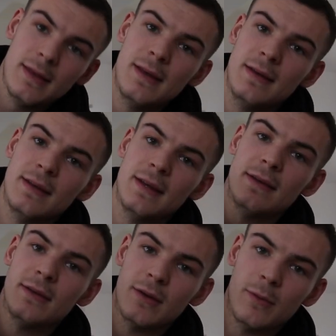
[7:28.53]
this
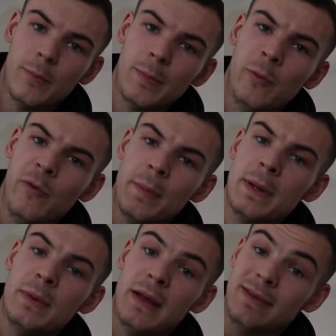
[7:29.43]
is for
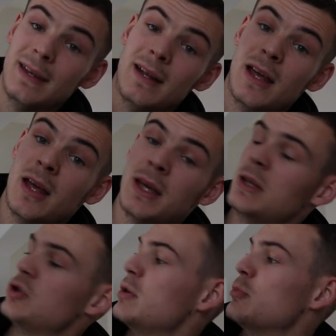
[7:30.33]
people that did
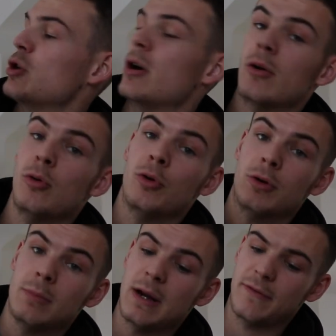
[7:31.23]
a Gymshark order
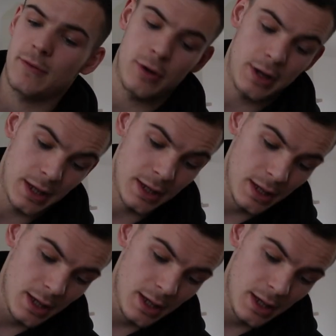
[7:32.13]
on Black Friday.